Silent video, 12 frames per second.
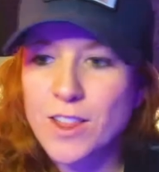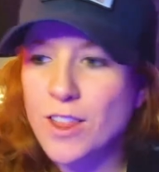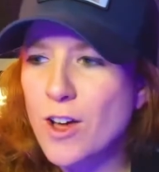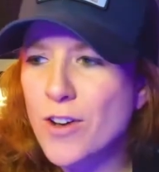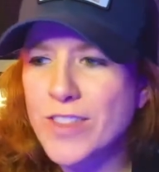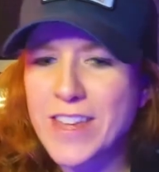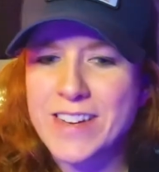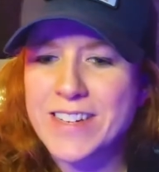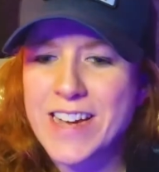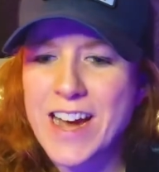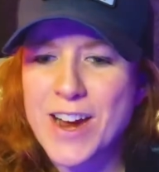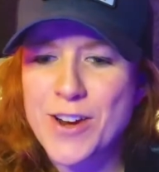along the
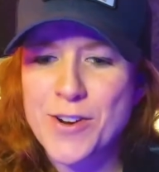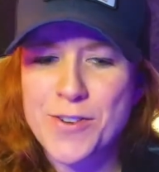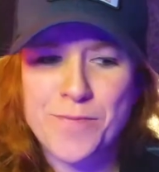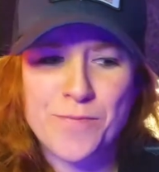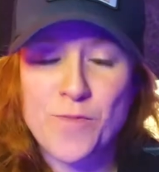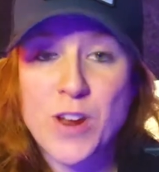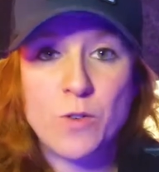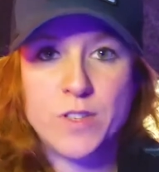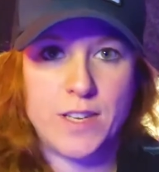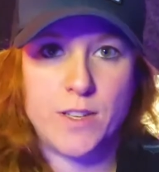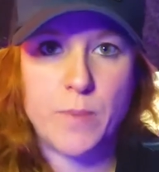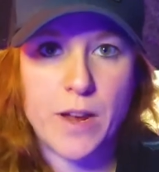entire
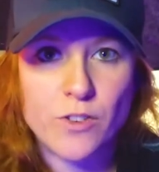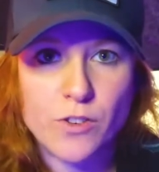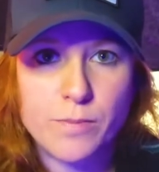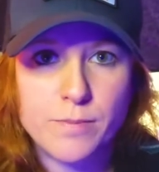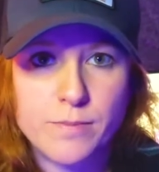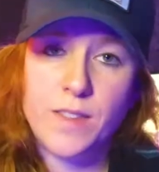frequency spectrum.